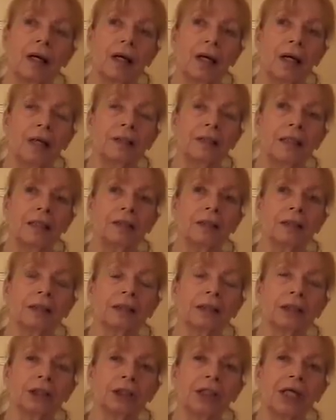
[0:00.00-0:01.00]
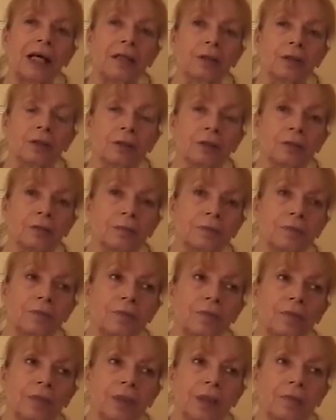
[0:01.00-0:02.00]
and then there's a channel
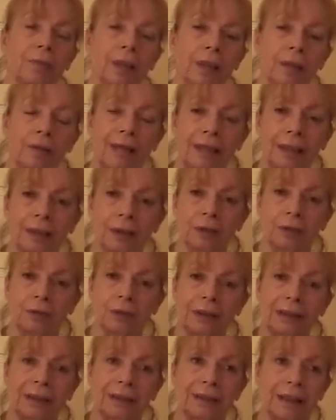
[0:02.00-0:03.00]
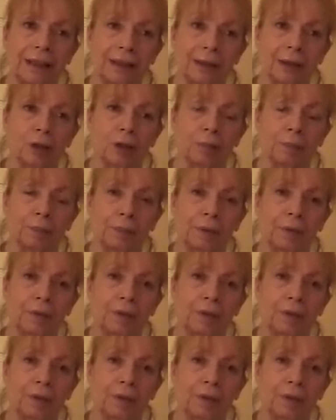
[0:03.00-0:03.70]
that my granddaughter set up,